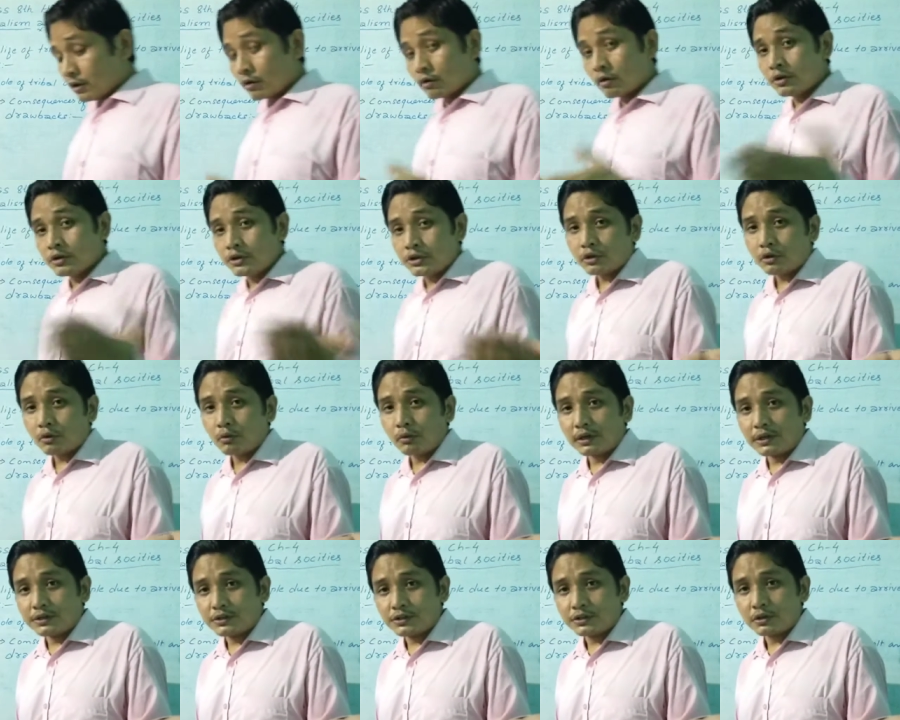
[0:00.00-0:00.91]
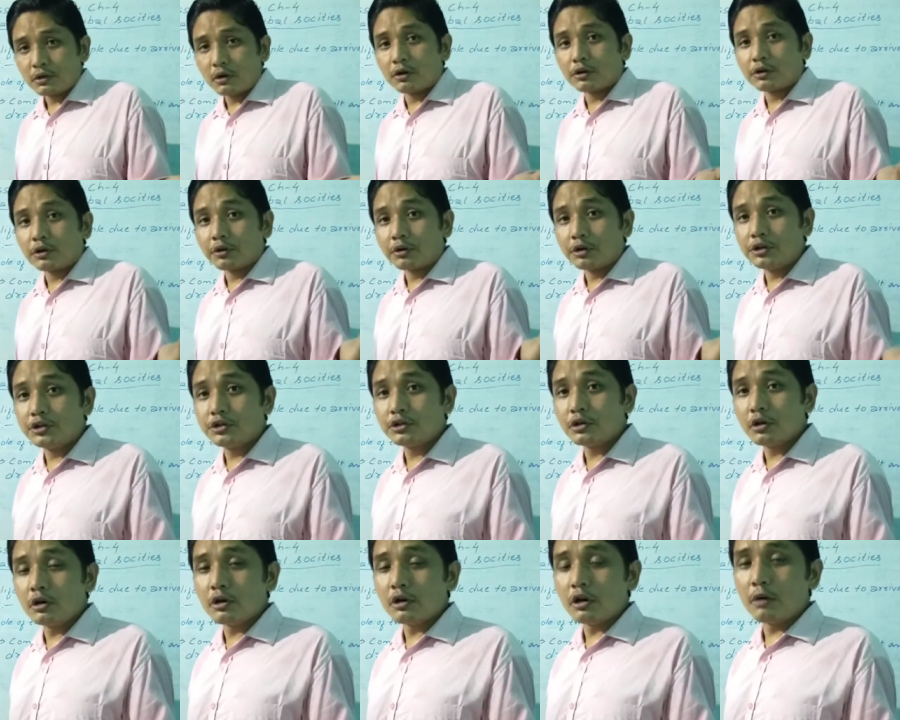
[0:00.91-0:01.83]
Consequence or the
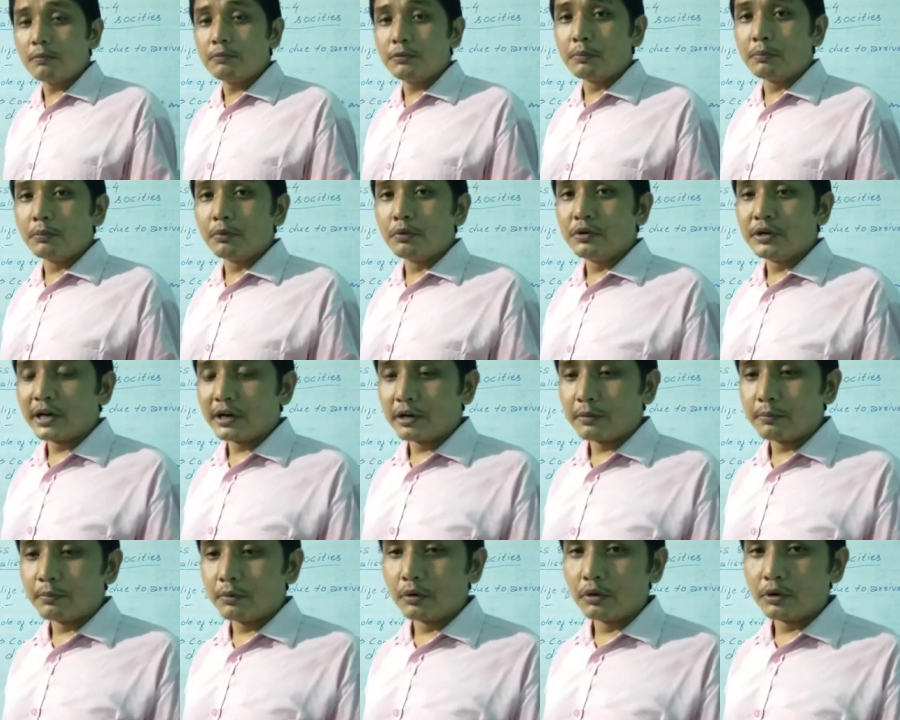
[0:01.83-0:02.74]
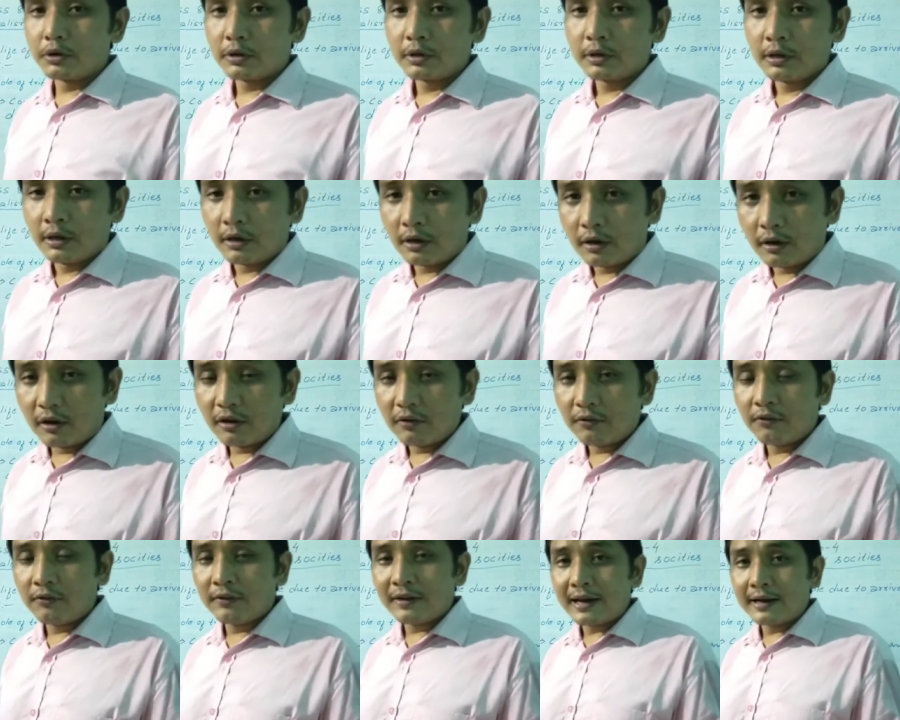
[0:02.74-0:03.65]
result of the Munda revolt.
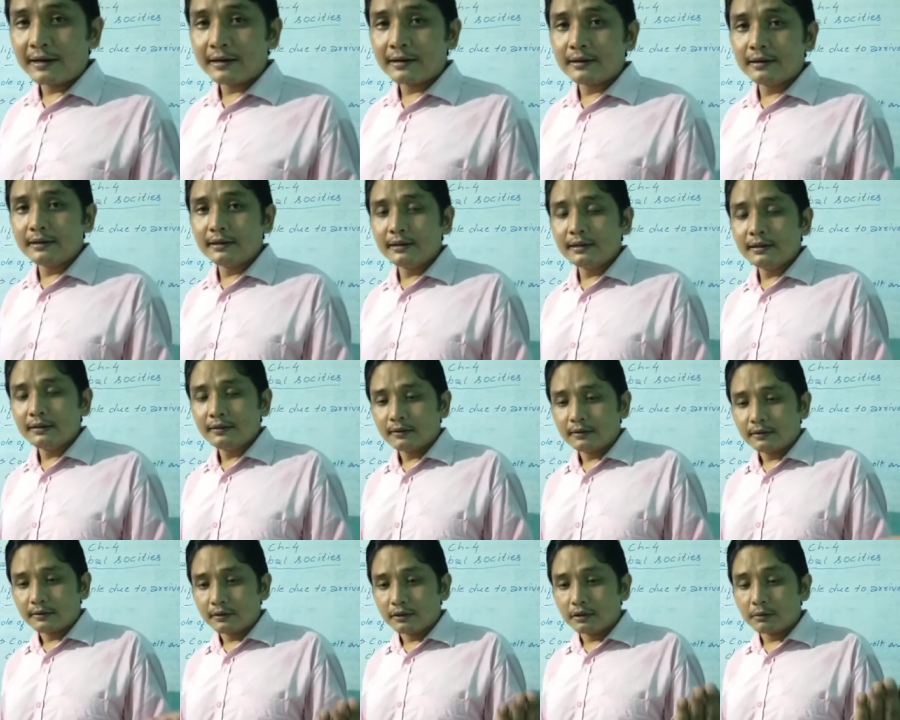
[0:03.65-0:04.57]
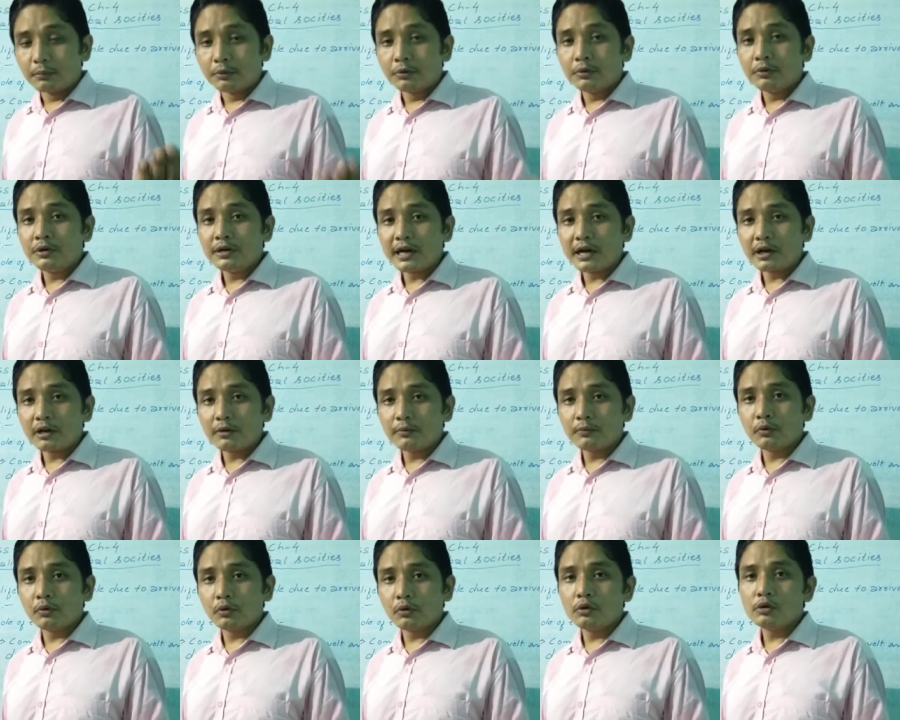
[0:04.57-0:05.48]
Definitely, the Munda
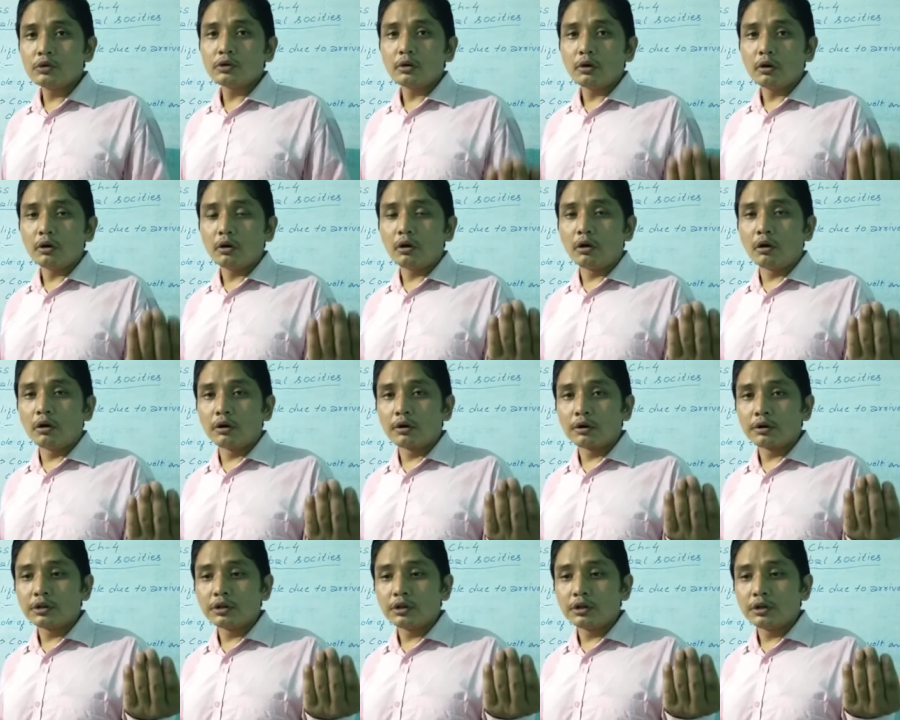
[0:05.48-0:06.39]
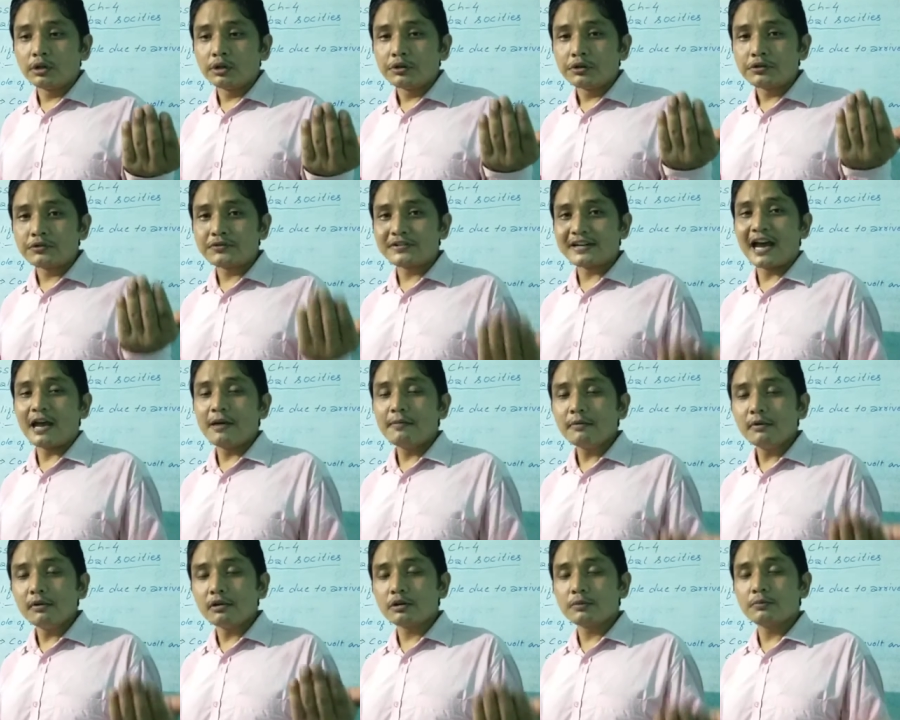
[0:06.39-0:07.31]
revolt or the
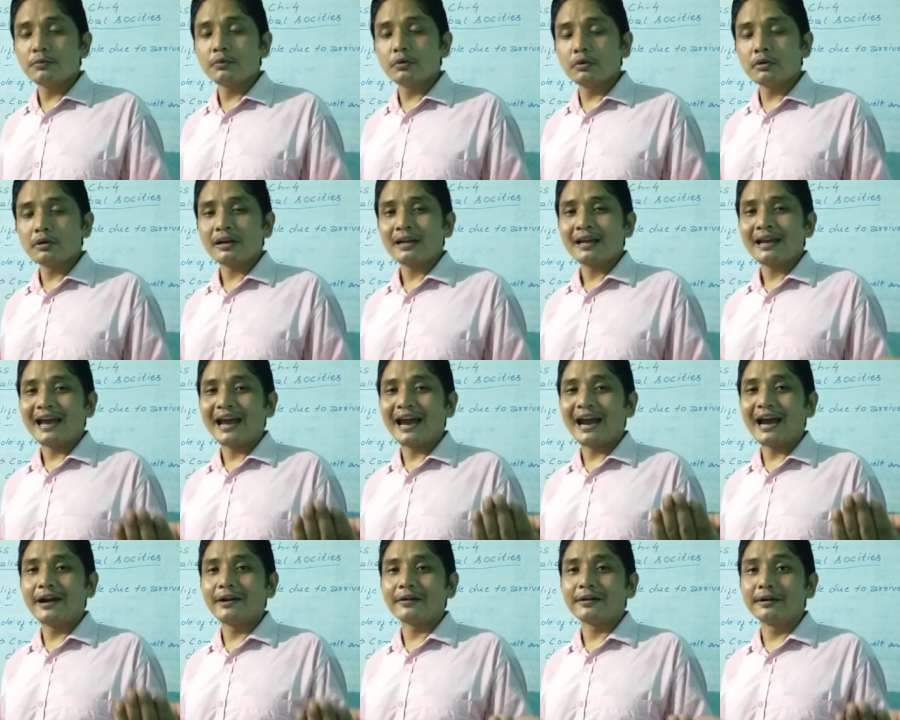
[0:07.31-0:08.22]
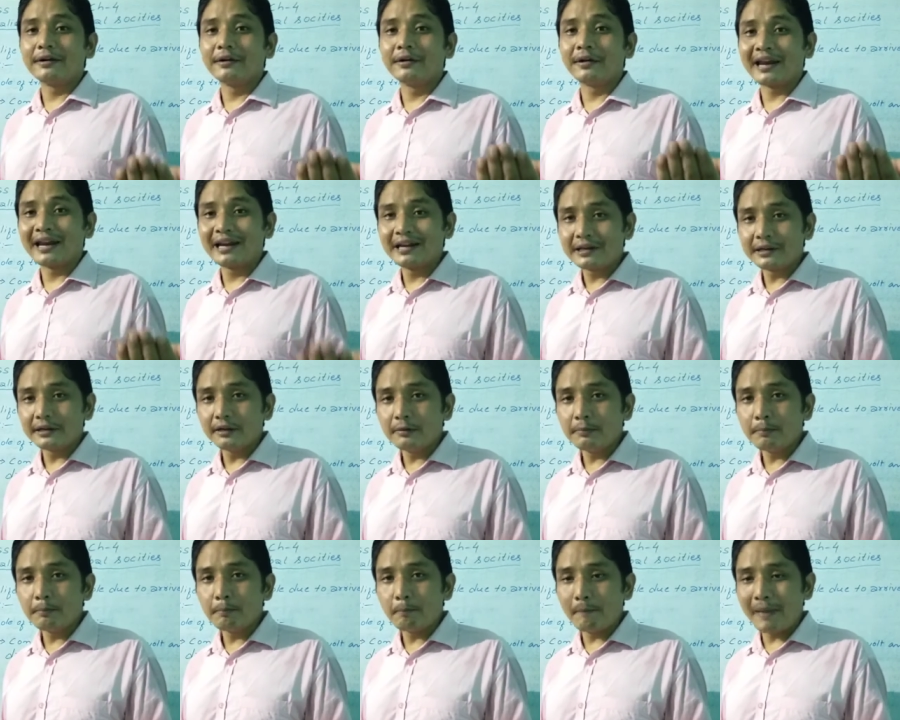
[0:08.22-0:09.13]
tribal revolt had a great
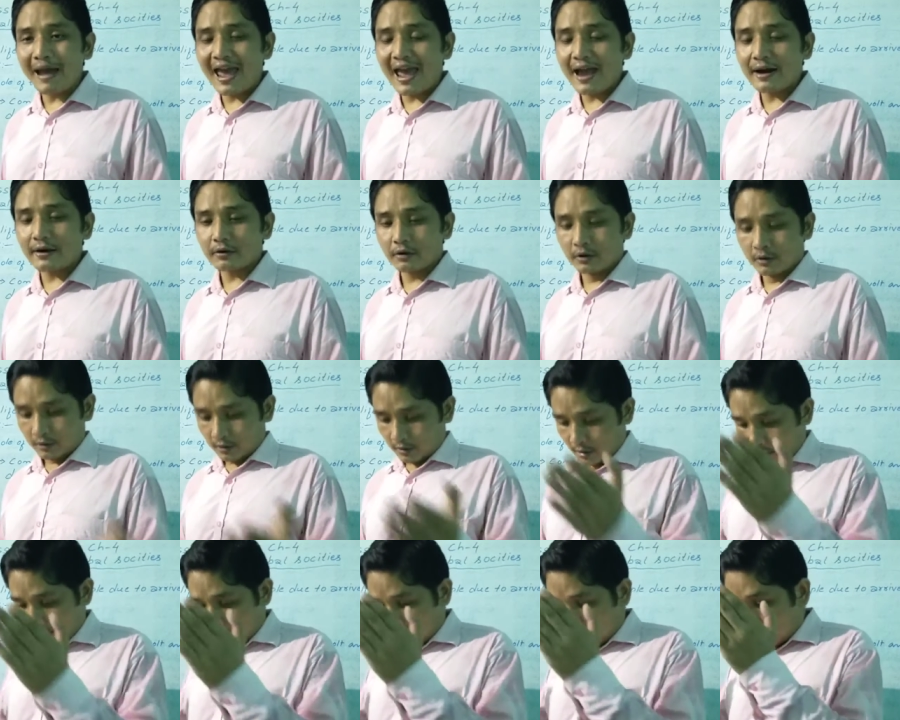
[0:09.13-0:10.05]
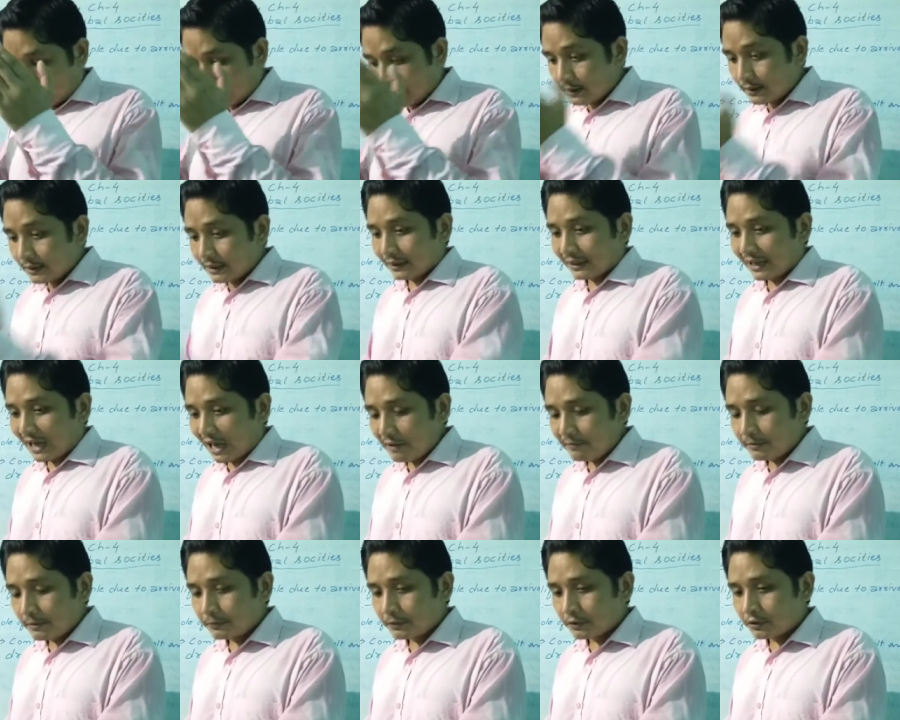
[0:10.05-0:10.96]
impact in the
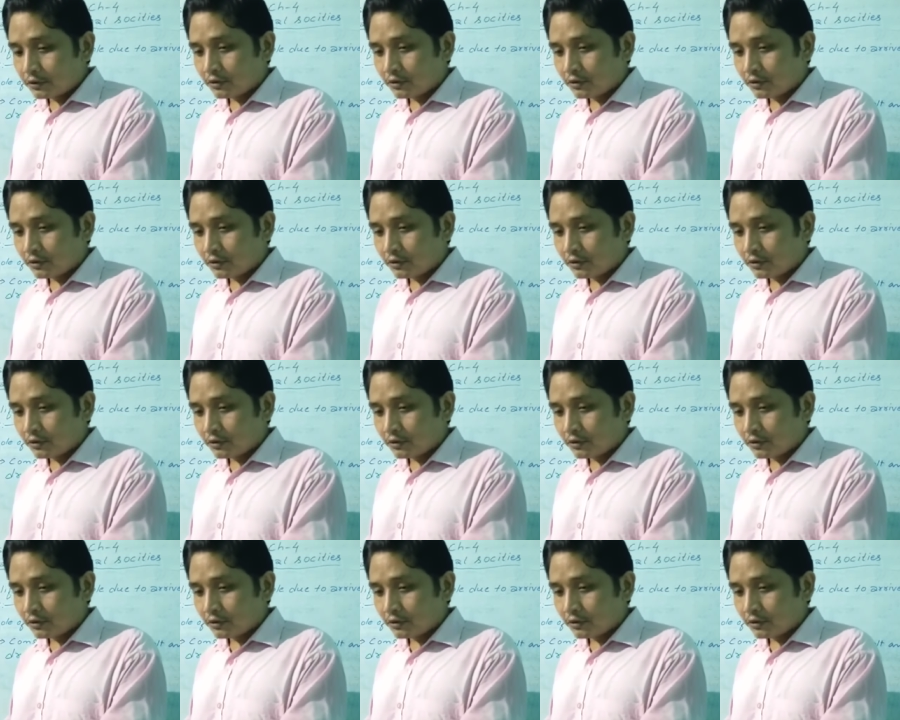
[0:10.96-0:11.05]
life of the